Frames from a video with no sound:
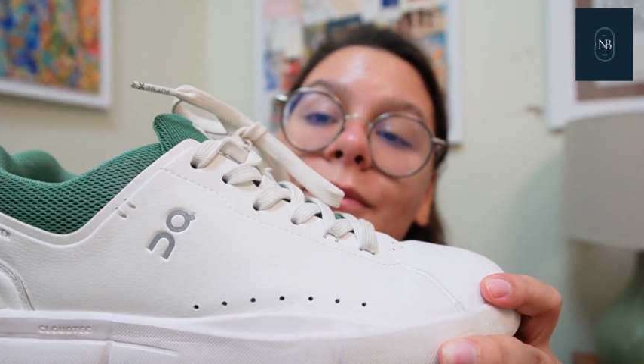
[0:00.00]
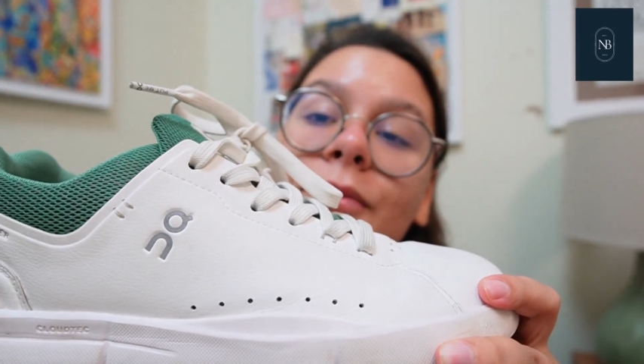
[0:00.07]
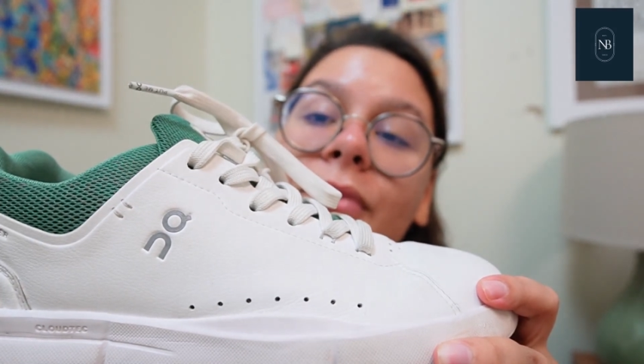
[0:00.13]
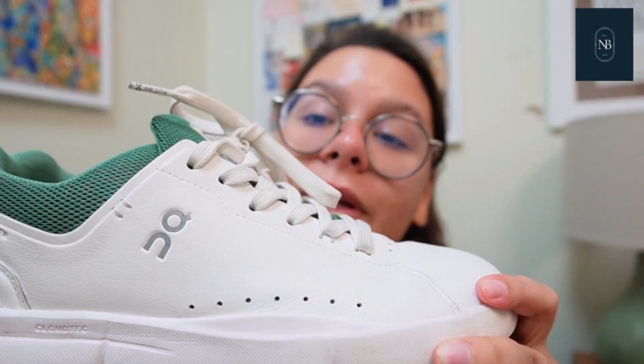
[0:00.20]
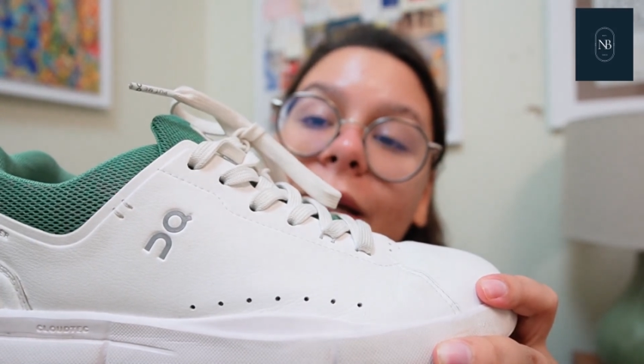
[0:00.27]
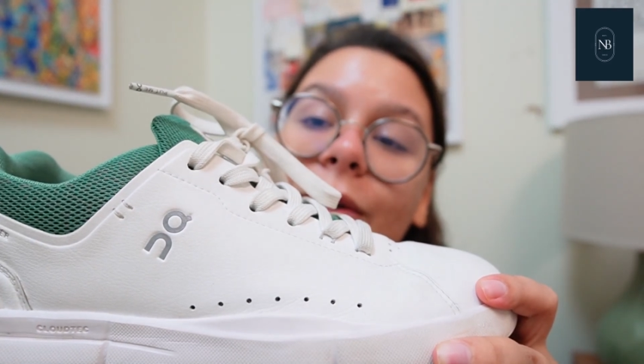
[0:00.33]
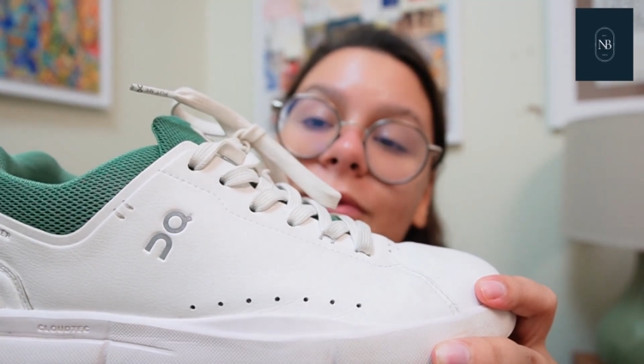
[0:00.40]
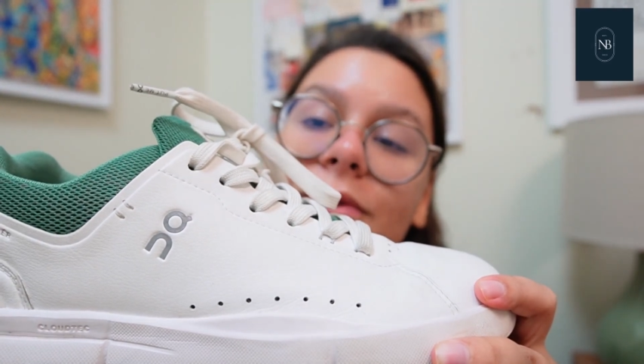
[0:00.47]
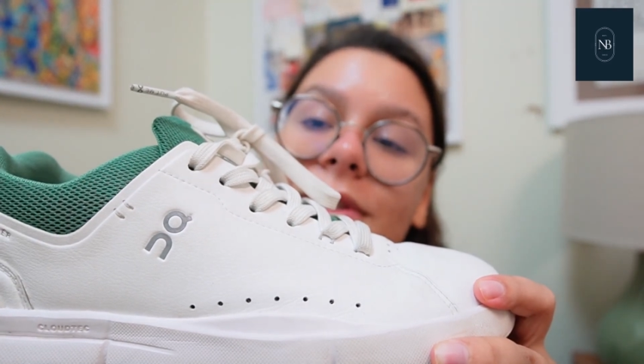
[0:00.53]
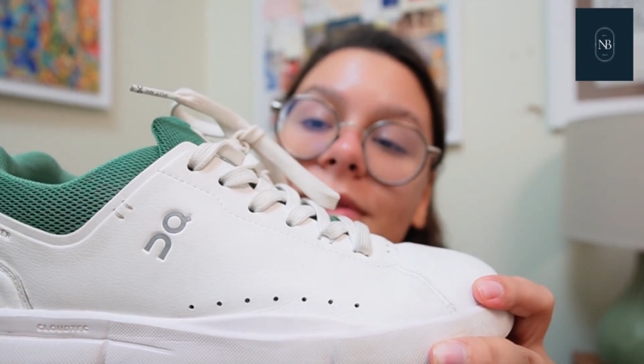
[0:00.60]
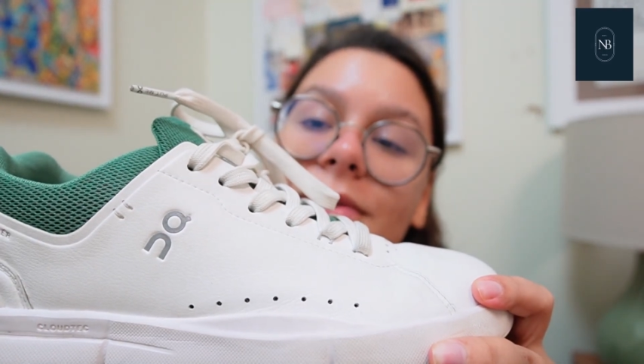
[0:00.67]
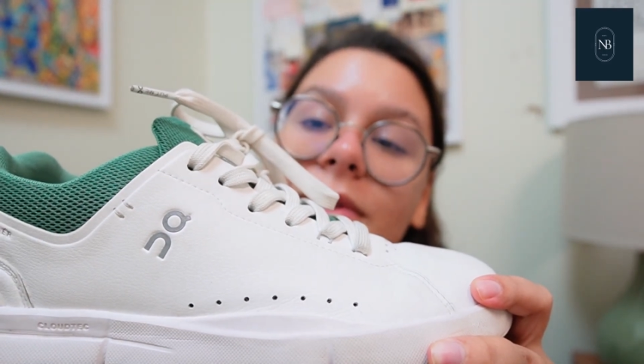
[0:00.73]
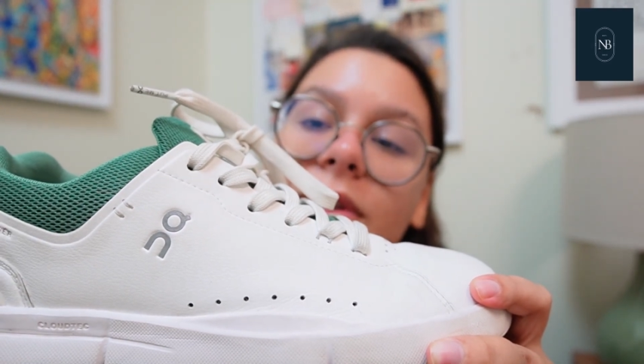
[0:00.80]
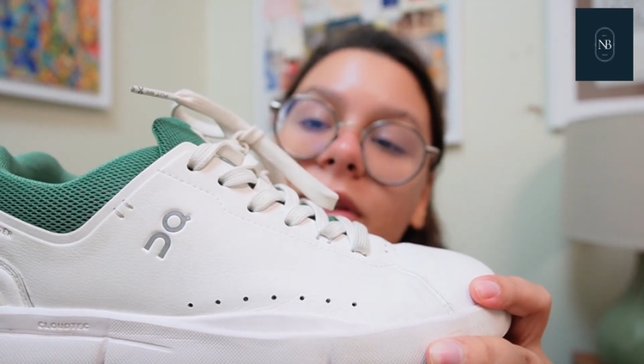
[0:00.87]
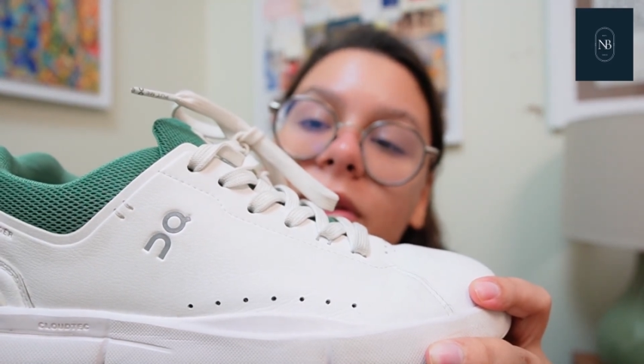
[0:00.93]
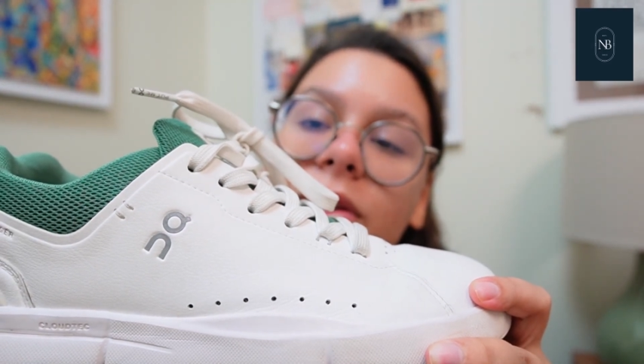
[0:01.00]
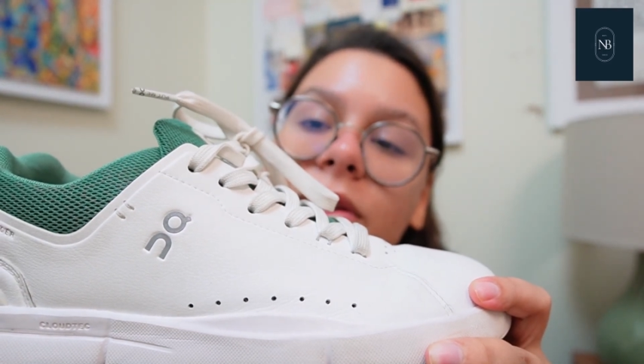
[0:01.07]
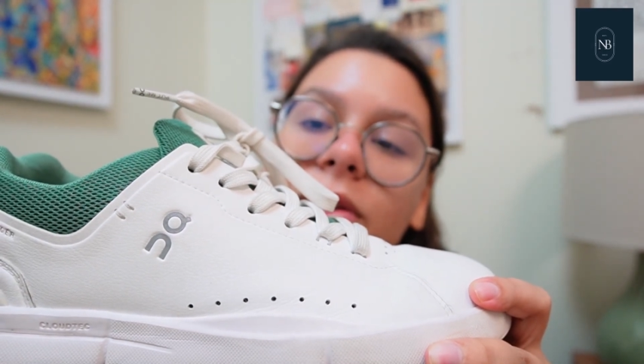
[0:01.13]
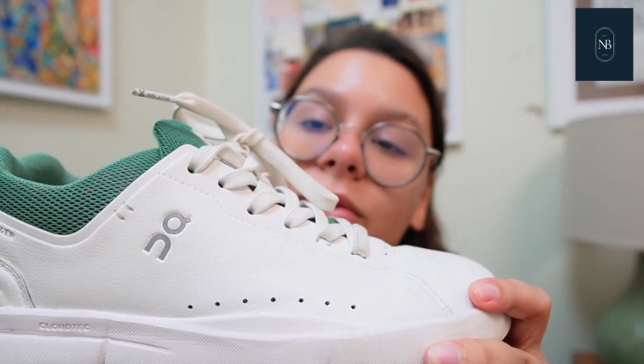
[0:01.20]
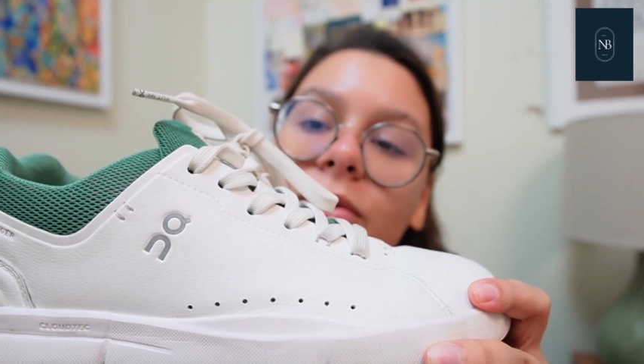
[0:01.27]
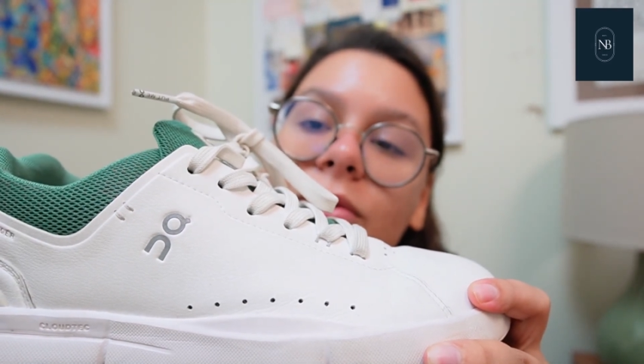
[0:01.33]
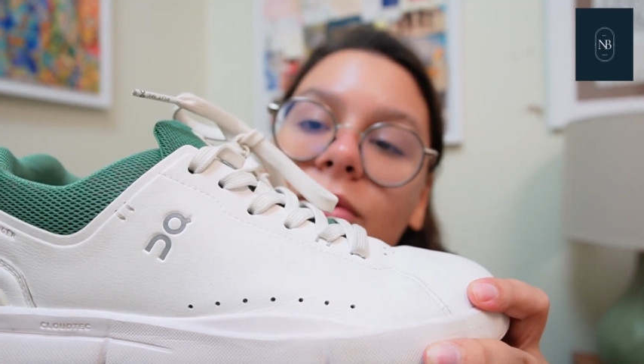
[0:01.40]
pronounce.
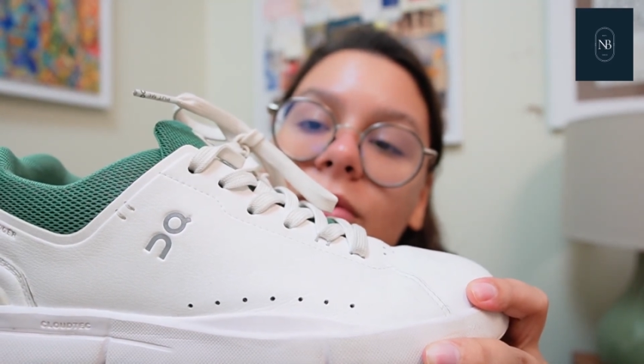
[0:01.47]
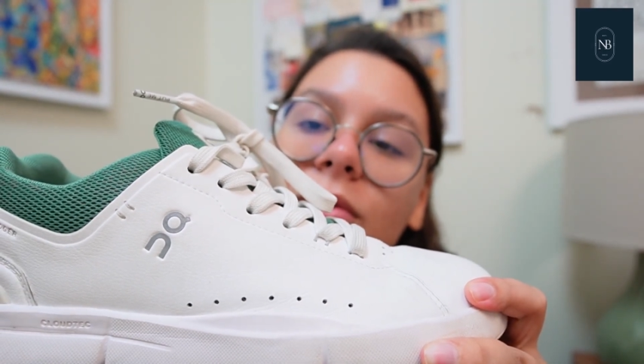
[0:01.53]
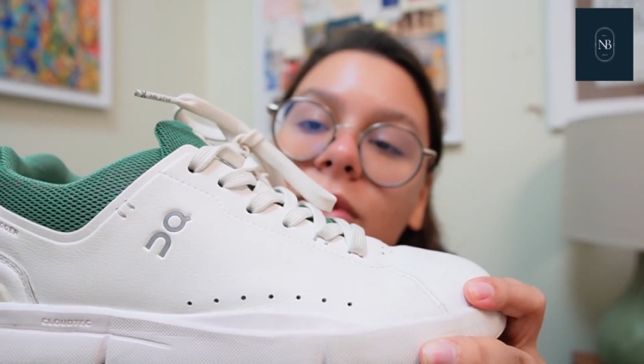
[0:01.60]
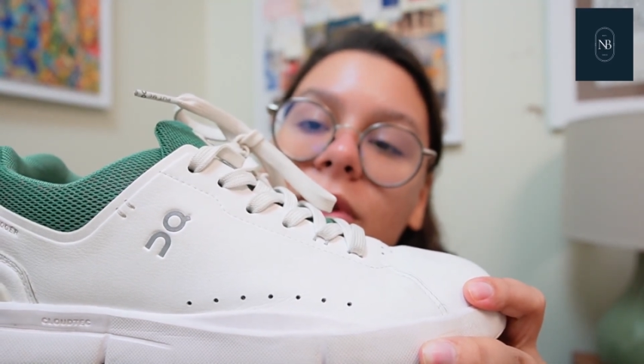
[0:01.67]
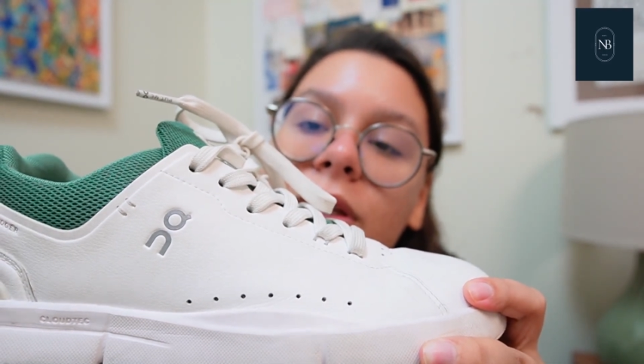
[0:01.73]
QU.